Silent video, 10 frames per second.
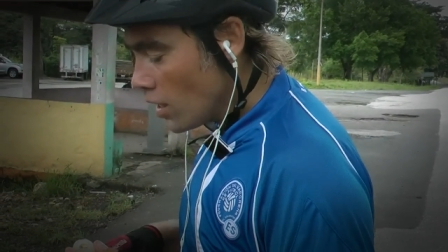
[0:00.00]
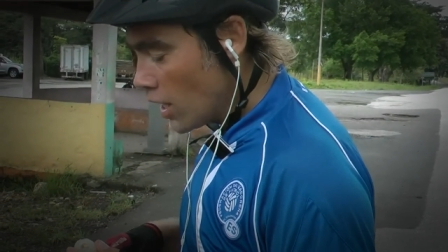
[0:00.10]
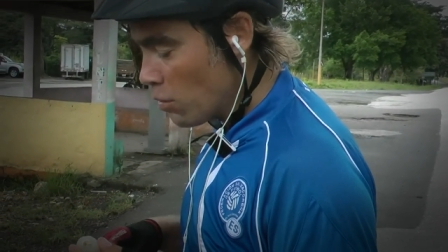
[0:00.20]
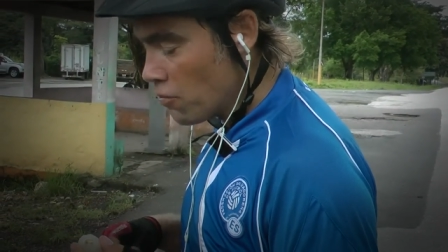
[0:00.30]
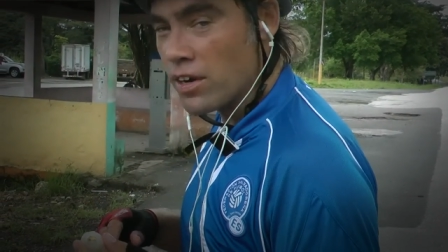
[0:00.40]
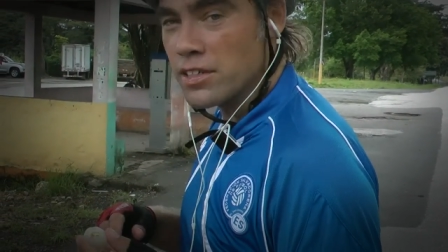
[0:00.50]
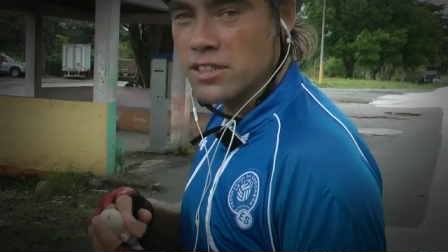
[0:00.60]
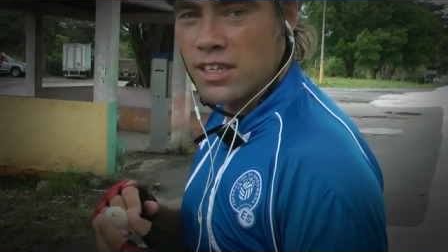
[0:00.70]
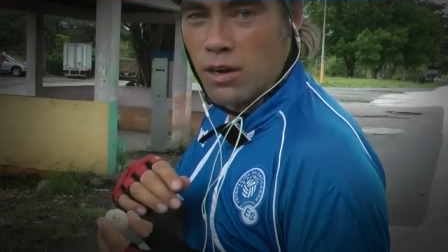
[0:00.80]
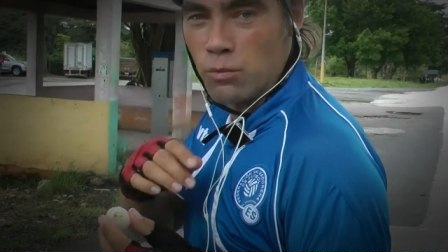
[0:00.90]
Now we find
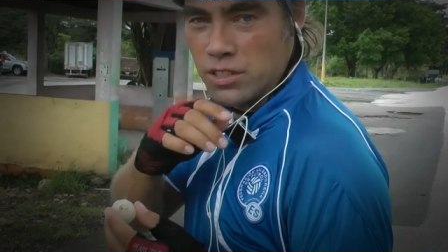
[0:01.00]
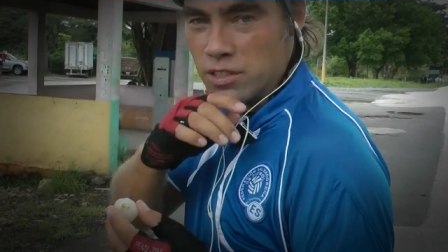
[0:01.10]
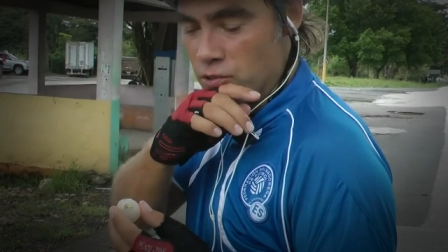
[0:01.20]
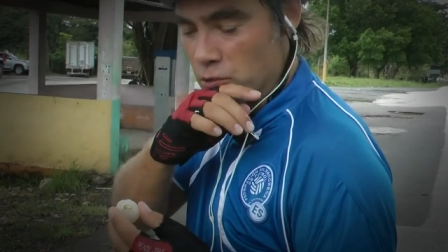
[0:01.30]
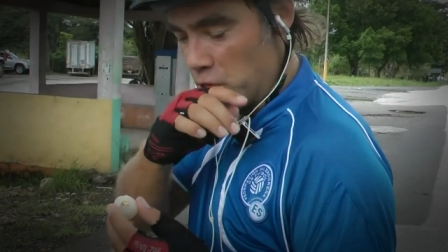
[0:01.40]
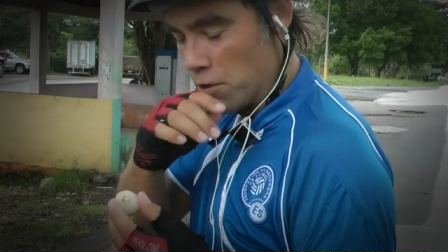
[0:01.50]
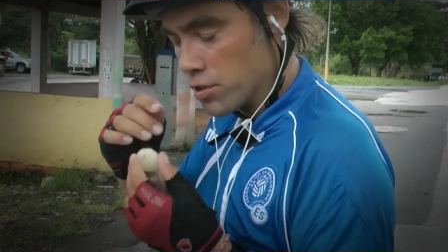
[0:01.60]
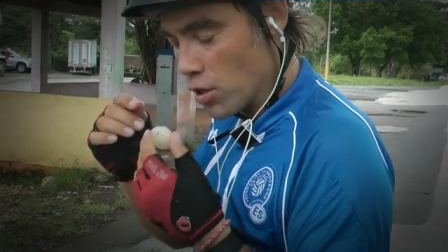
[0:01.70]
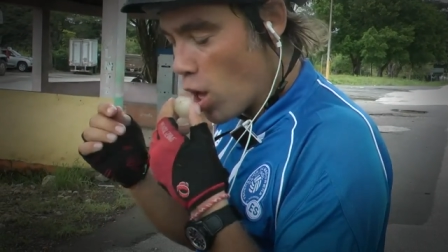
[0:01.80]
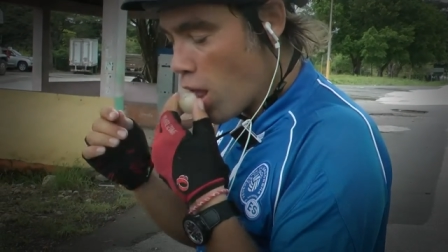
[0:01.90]
this guy with this fruit.
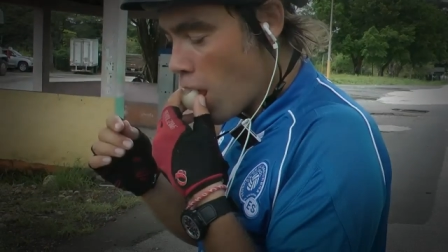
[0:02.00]
So.